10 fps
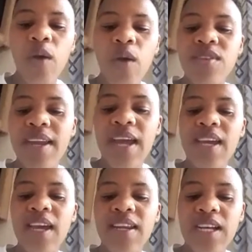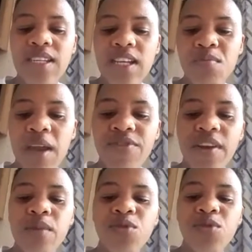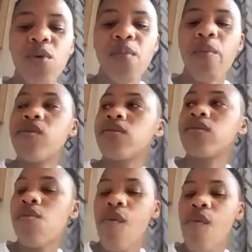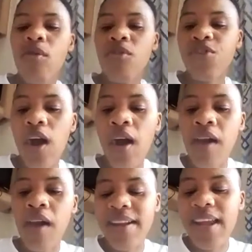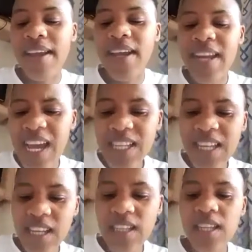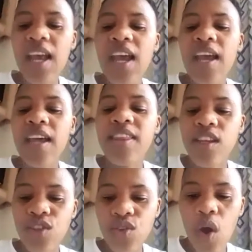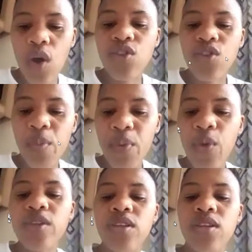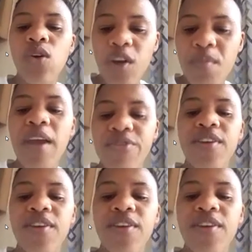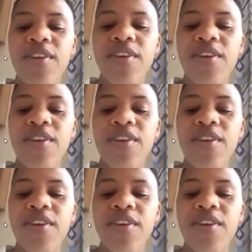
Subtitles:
that I can access my films from? That I can access the songs to put on my films?